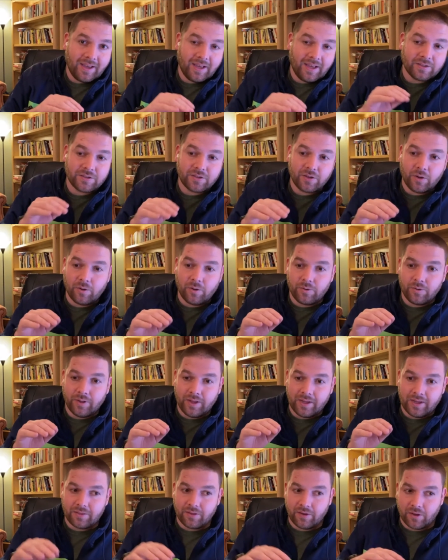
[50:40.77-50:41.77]
And so
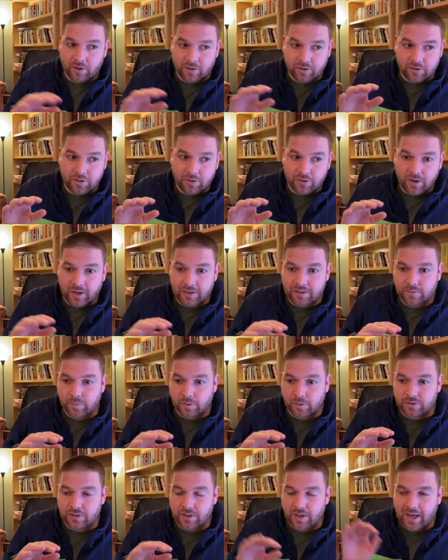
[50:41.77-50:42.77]
like the, you're not
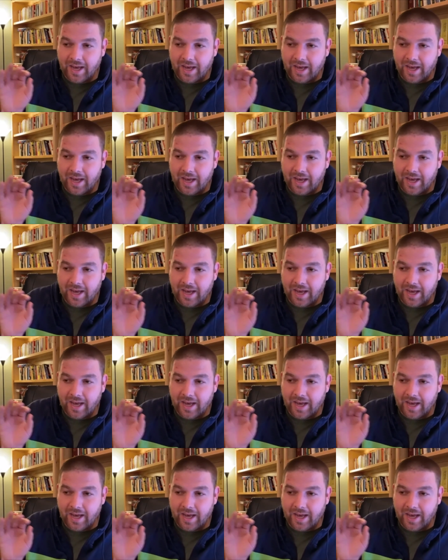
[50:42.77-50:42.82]
supposed to